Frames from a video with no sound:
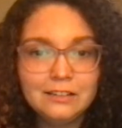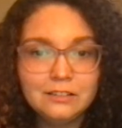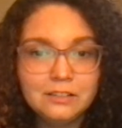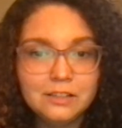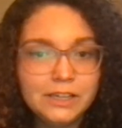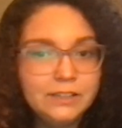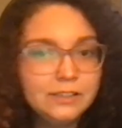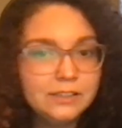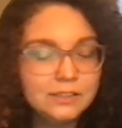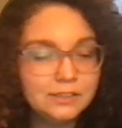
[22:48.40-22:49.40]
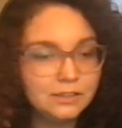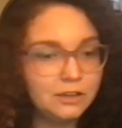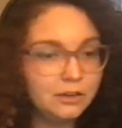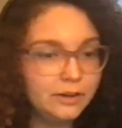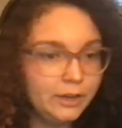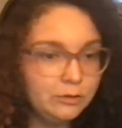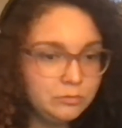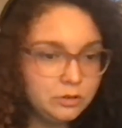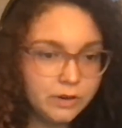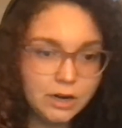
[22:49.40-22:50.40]
Let's go ahead and
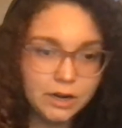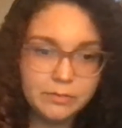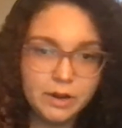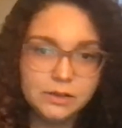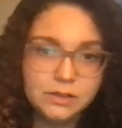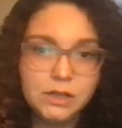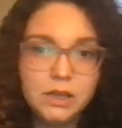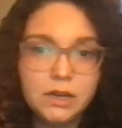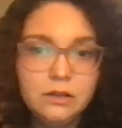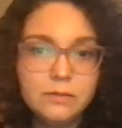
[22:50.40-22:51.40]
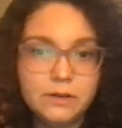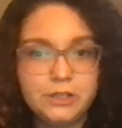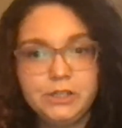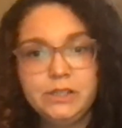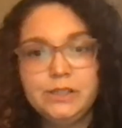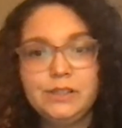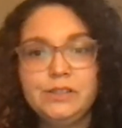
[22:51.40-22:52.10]
move on. I'm not seeing any questions.